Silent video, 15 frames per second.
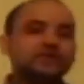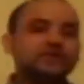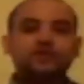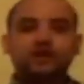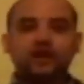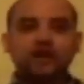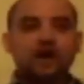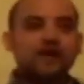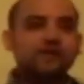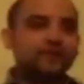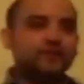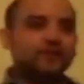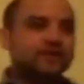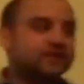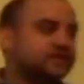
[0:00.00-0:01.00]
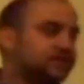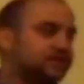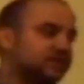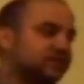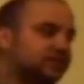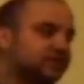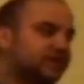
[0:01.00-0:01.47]
The law-focused
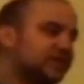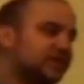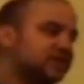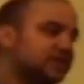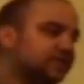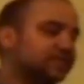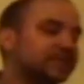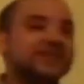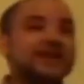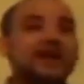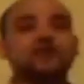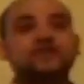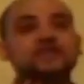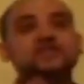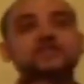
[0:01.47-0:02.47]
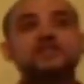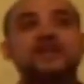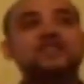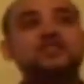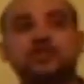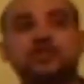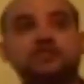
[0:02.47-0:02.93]
strategy. Now, this is
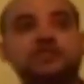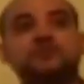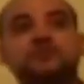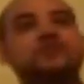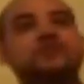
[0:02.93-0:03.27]
not just two.